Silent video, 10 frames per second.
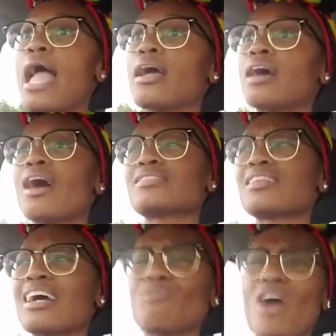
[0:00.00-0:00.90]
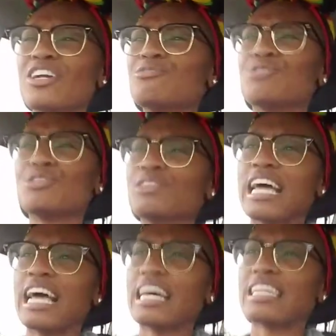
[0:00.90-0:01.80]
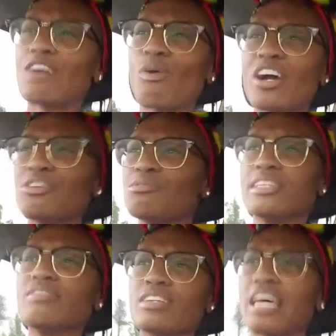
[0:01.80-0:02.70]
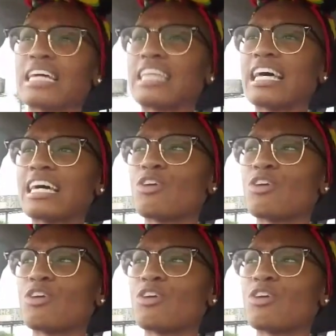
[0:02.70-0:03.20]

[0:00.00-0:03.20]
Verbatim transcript: and God's like, why are you doing that? Like, why are you living like that?